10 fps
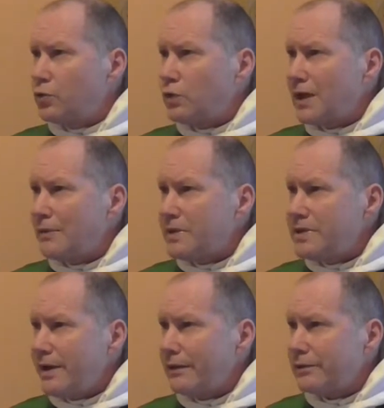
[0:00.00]
toute la
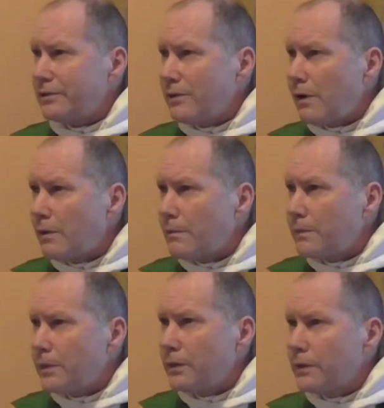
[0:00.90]
misère de
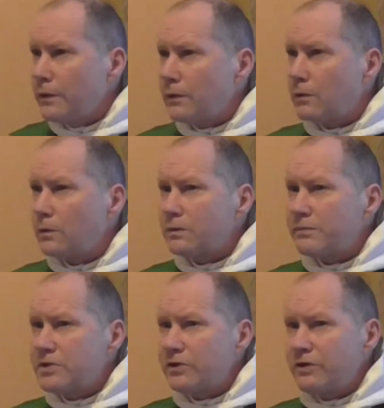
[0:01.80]
l'homme, all the
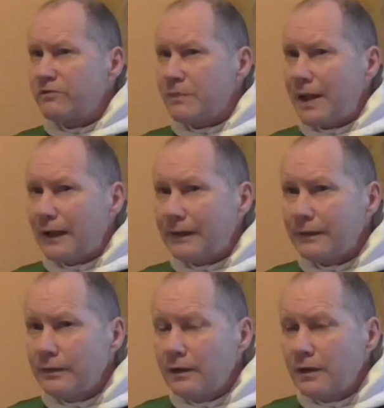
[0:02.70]
misery of
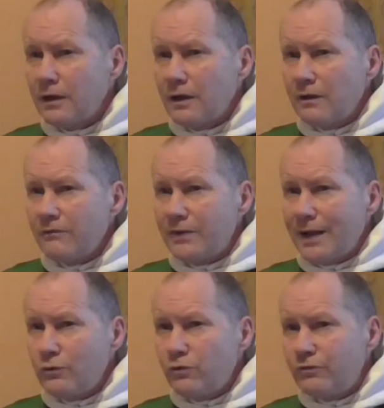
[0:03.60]
man,
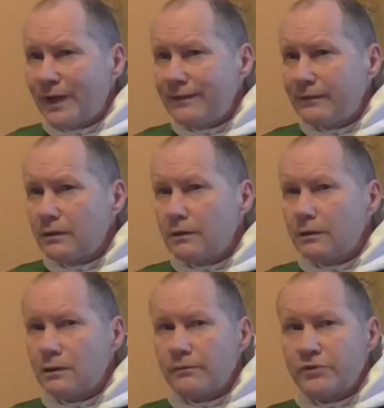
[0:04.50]
vient du fait,
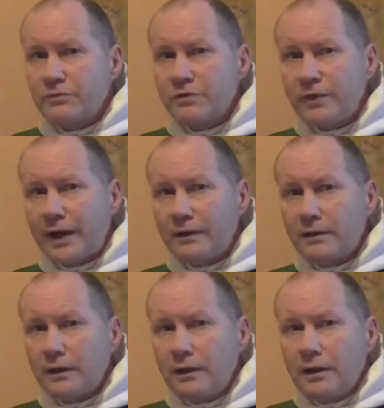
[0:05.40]
comes from the fact,
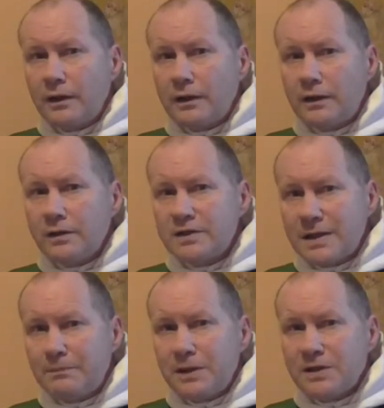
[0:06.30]
qu'il ne
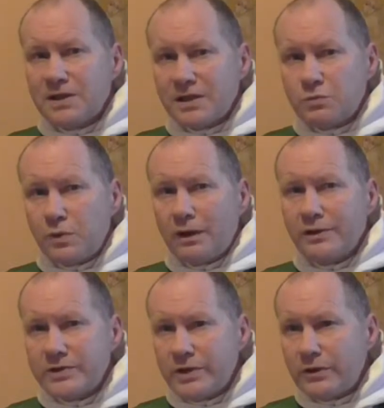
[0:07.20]
sait pas s'asseoir
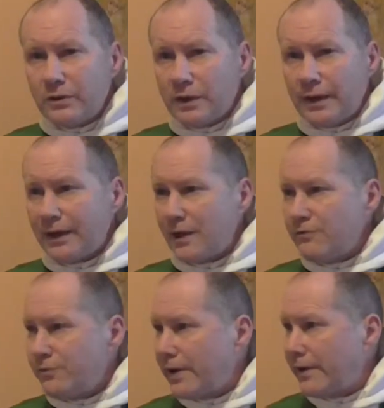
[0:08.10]
seul et rien
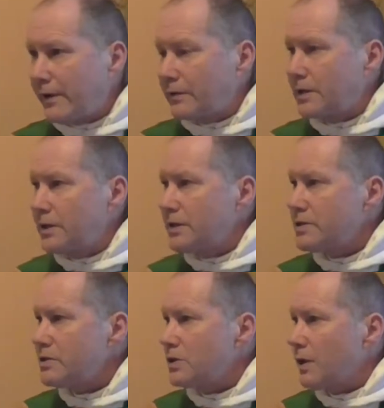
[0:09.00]
faire, that he
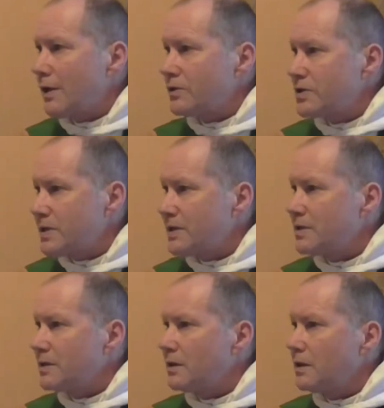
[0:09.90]
doesn't know how to
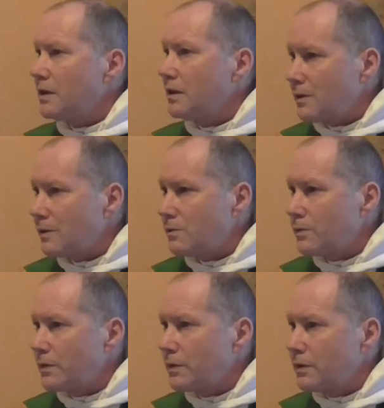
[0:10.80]
sit
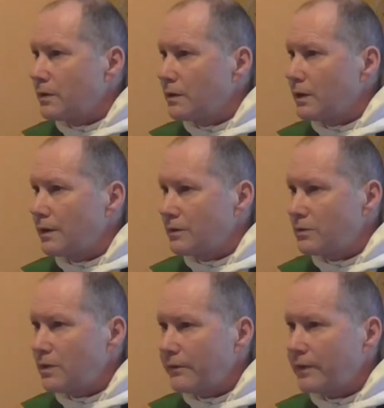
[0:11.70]
alone and do
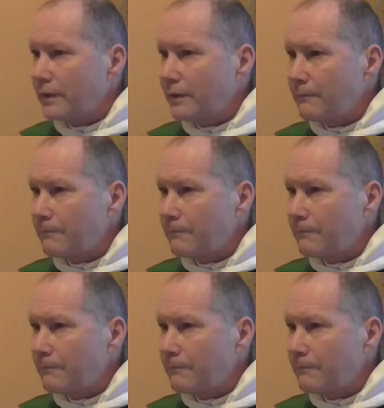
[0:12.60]
nothing.